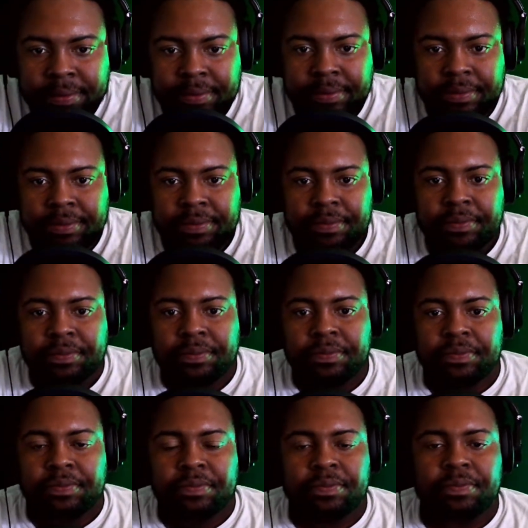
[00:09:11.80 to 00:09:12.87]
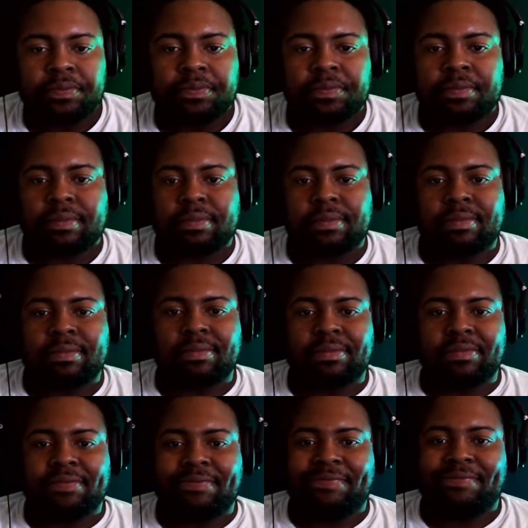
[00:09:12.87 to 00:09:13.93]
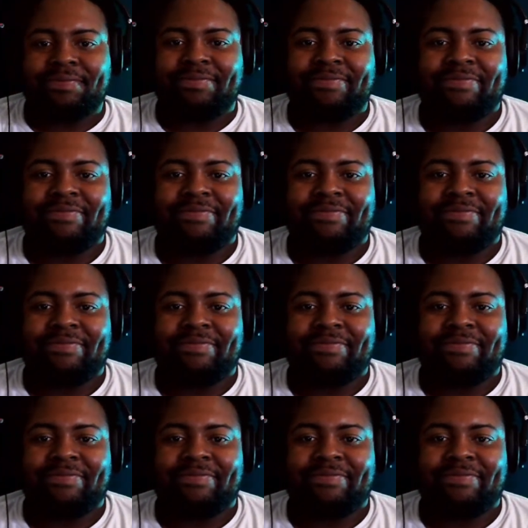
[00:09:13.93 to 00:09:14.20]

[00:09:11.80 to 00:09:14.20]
(no one is talking)